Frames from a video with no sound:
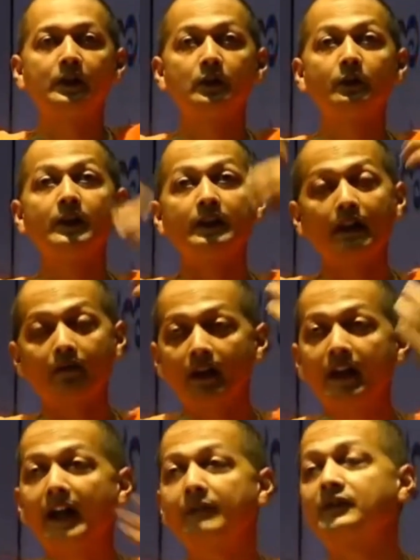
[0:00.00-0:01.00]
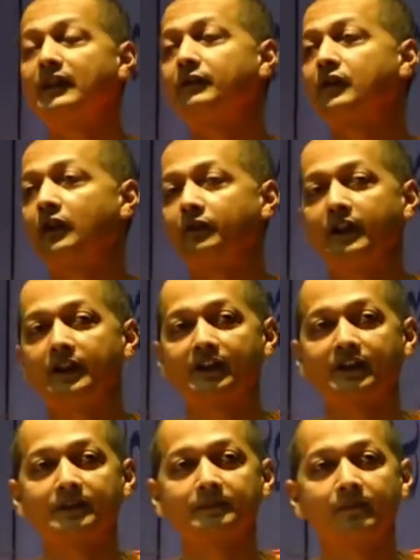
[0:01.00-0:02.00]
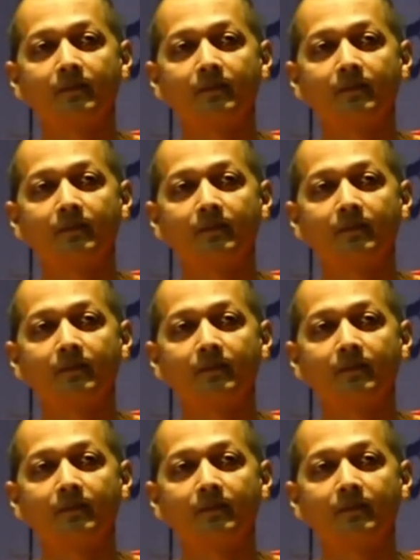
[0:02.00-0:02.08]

you will never have self-confidence.